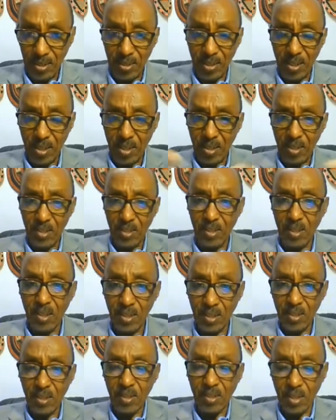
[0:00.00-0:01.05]
Later,
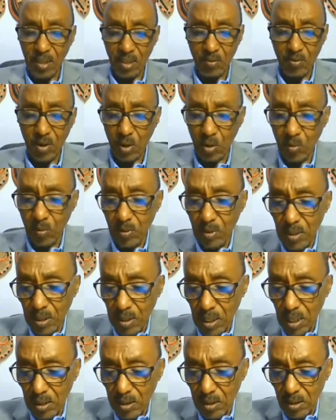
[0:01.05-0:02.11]

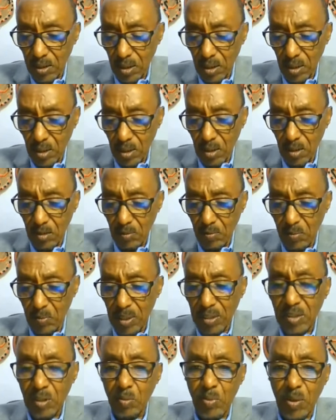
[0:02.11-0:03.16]
they got
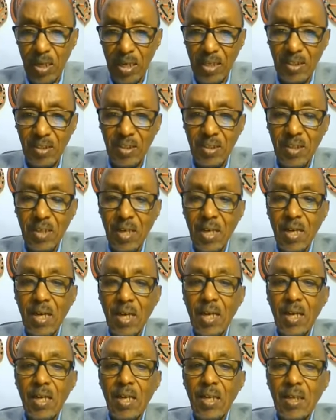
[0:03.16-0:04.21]
better planes.
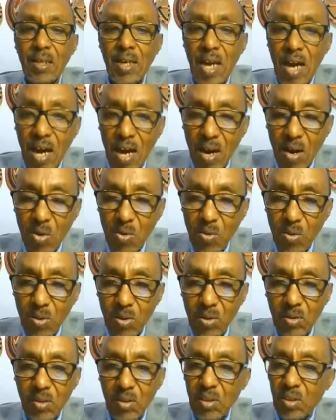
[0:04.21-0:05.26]

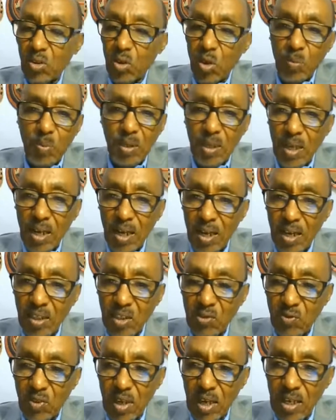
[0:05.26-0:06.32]
Now, Ethiopian
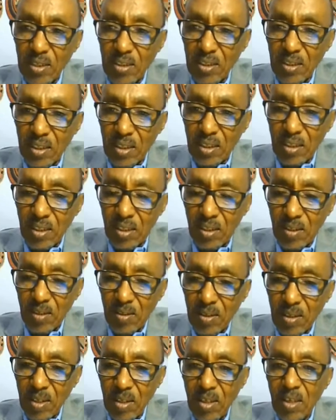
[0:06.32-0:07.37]
Airlines flies in here.
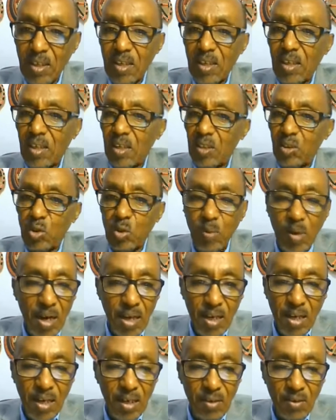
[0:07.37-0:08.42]
Fly
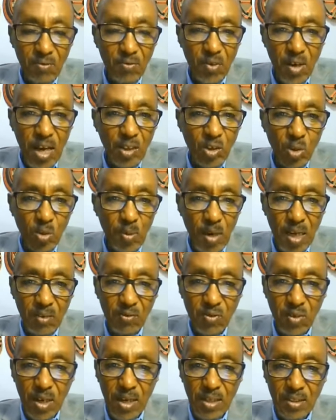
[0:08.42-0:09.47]

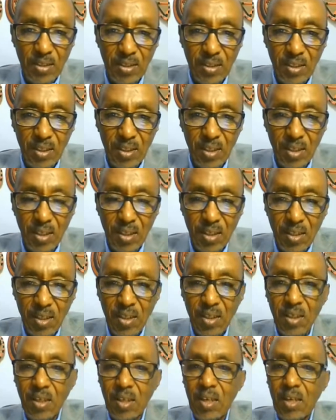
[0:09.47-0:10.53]
Dubai flies in here.
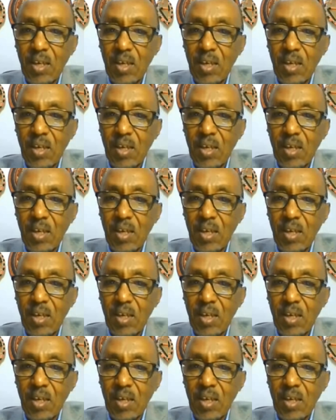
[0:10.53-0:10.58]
